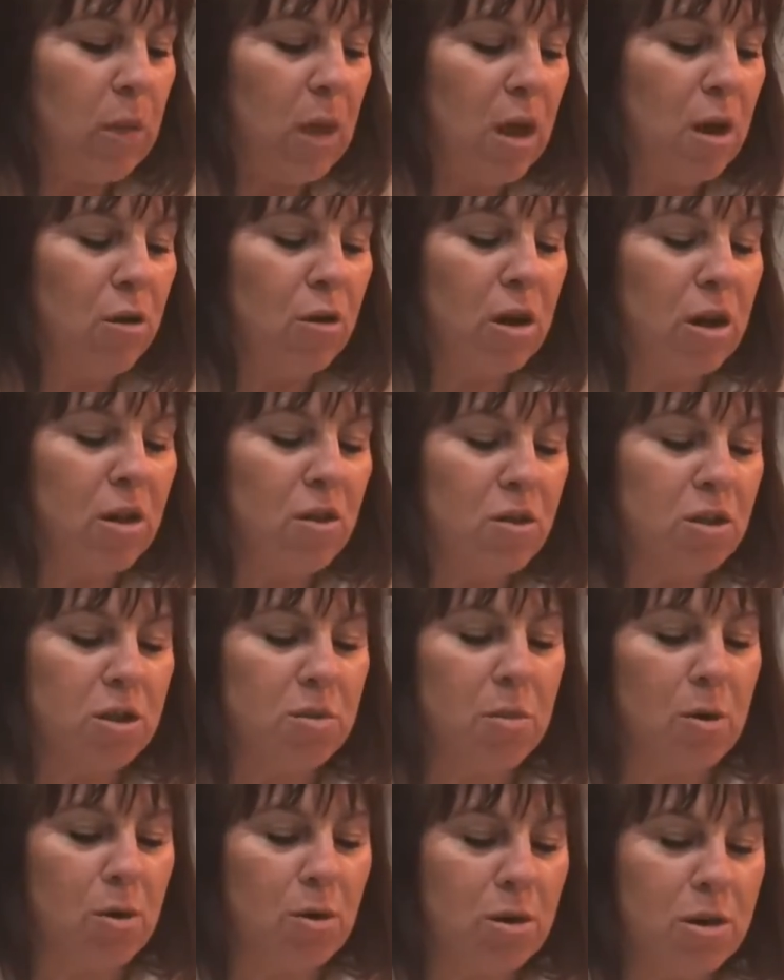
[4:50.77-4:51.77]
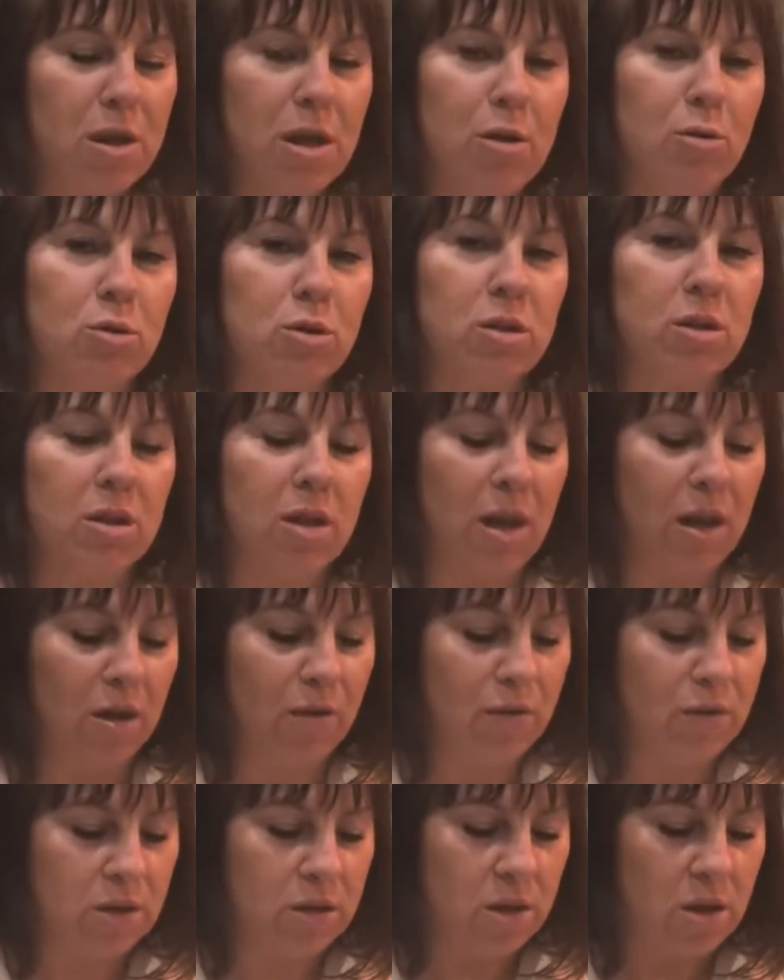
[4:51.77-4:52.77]
I reckon there's about 1,000
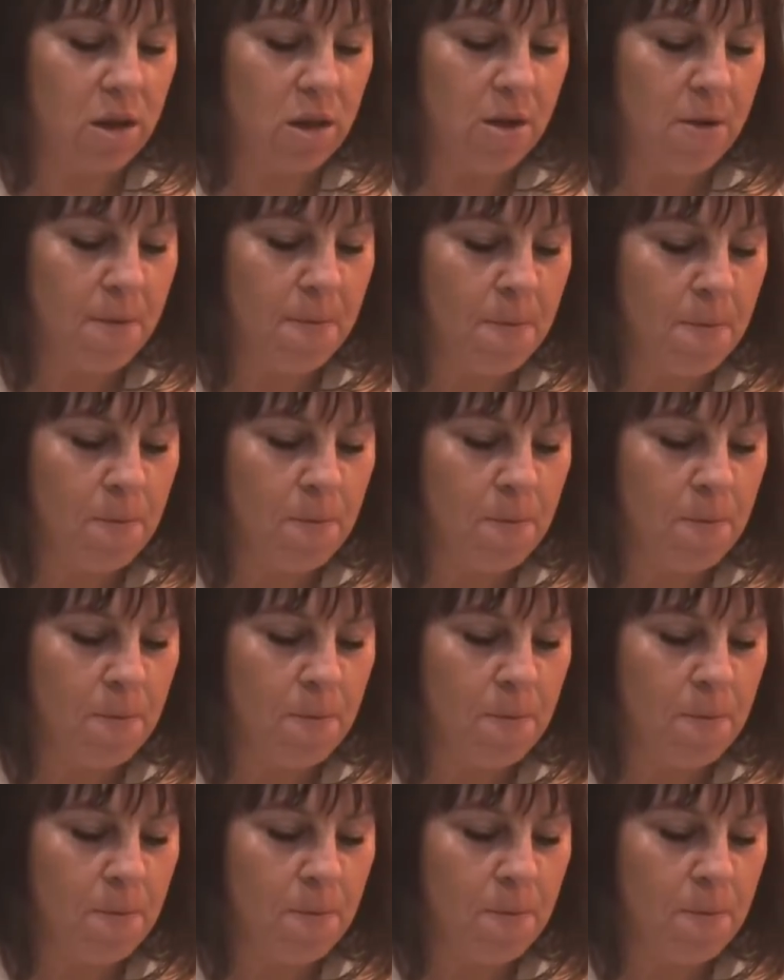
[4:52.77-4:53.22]
calories there.